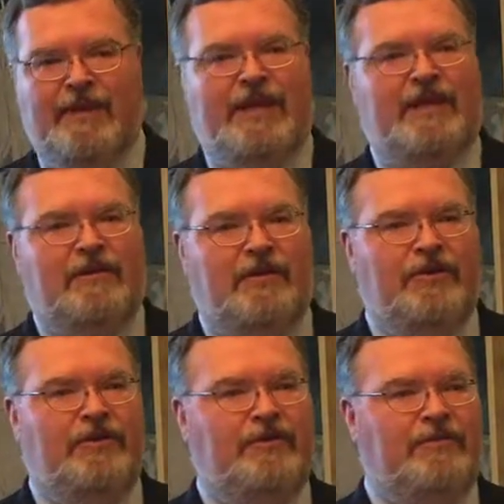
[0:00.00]
me
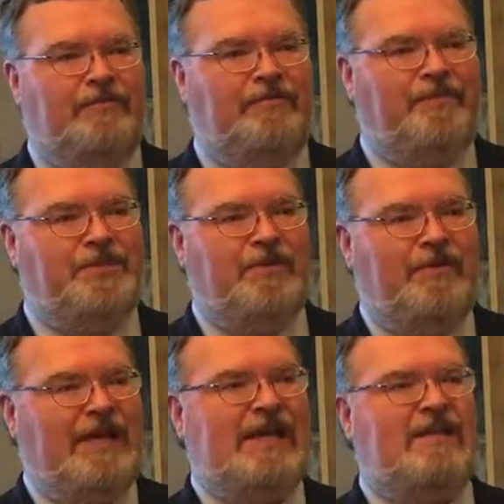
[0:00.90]
who do
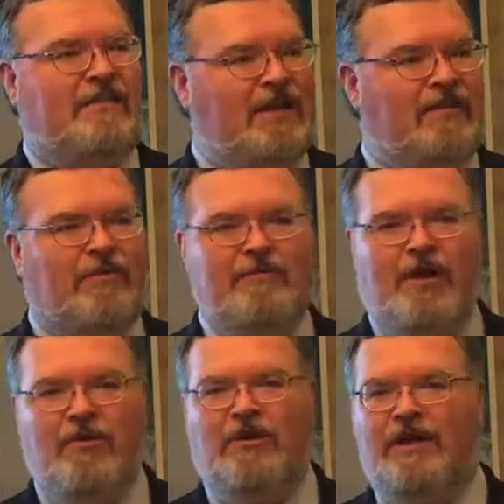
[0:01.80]
anything
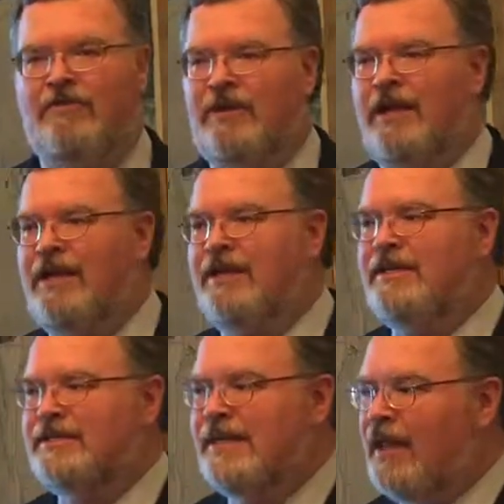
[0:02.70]
remotely related to
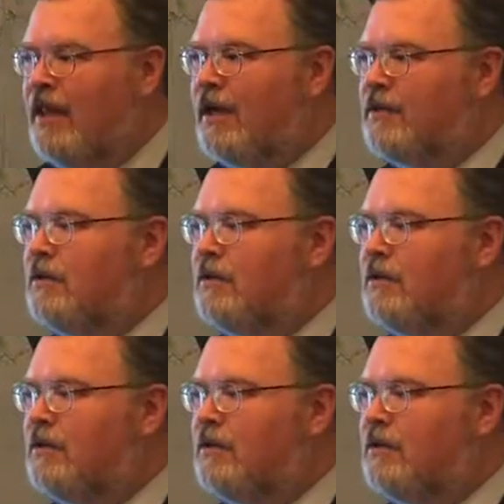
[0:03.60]
selling.